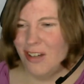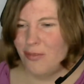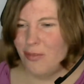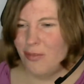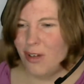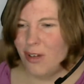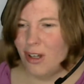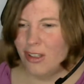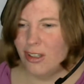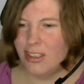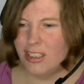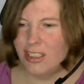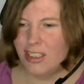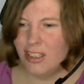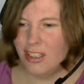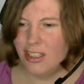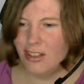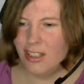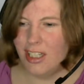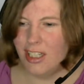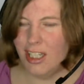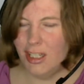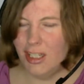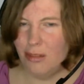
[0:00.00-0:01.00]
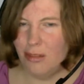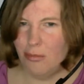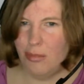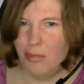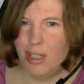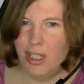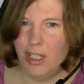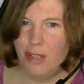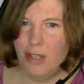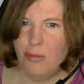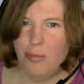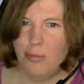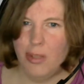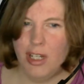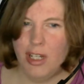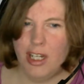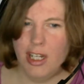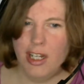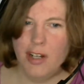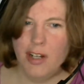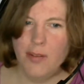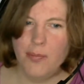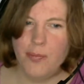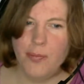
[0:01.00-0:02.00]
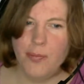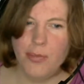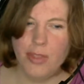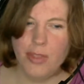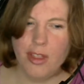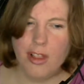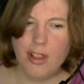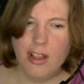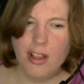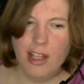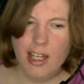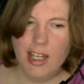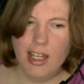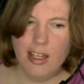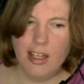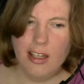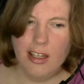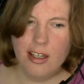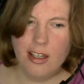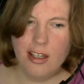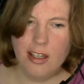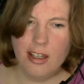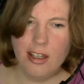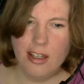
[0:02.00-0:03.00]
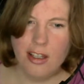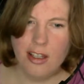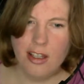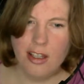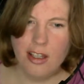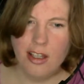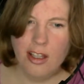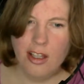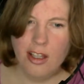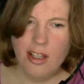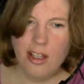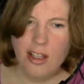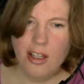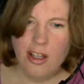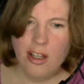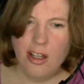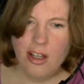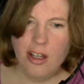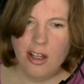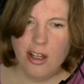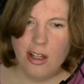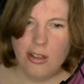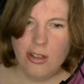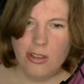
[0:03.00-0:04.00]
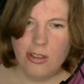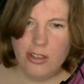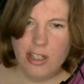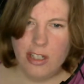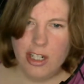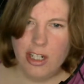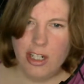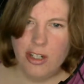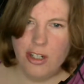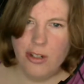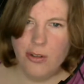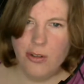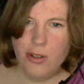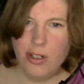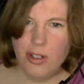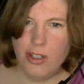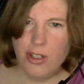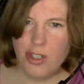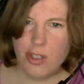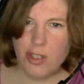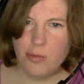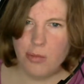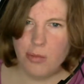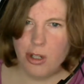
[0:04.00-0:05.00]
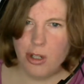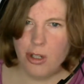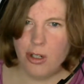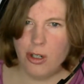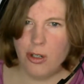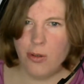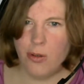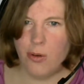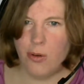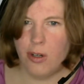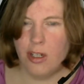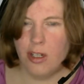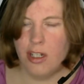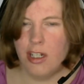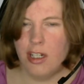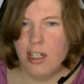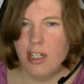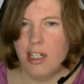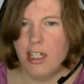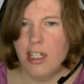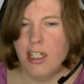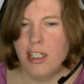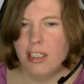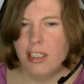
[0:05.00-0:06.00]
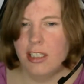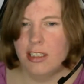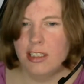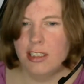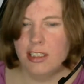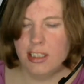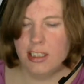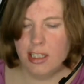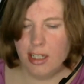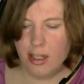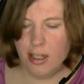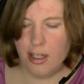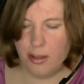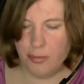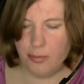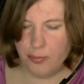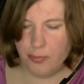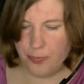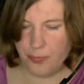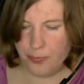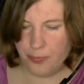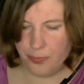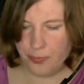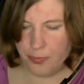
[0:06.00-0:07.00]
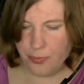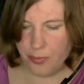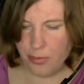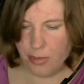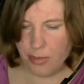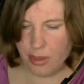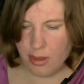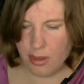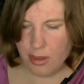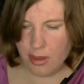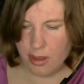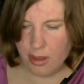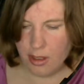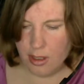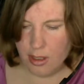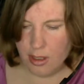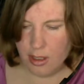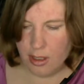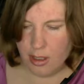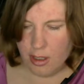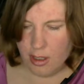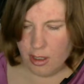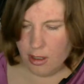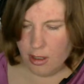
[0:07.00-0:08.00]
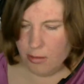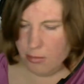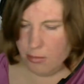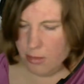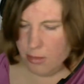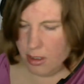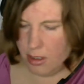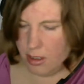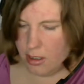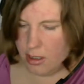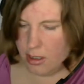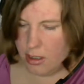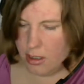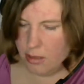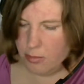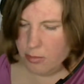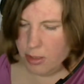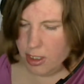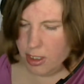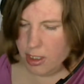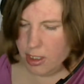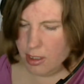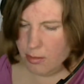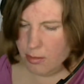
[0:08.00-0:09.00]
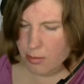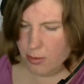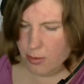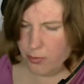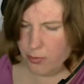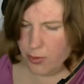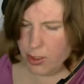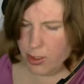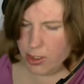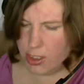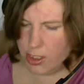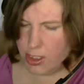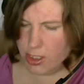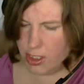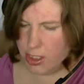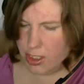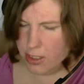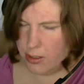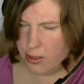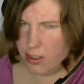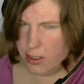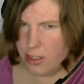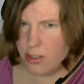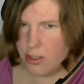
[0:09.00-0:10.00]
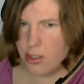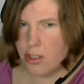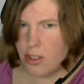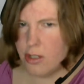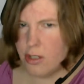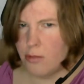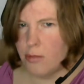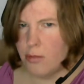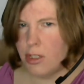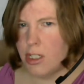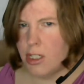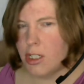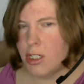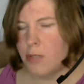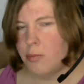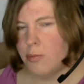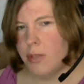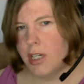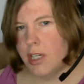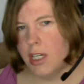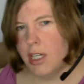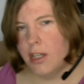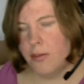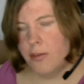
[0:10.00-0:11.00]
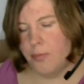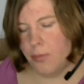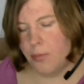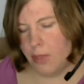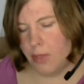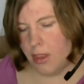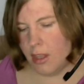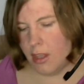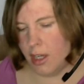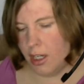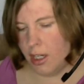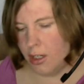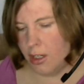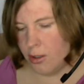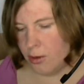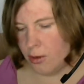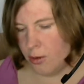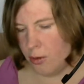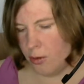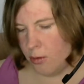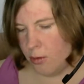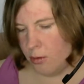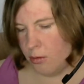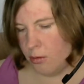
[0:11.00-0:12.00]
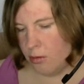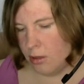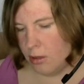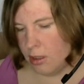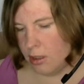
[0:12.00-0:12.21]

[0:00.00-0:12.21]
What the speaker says: I'll still eat meat, but like I'll try to do it in smaller quantities. I'm not gonna become a vegetarian so much, but I know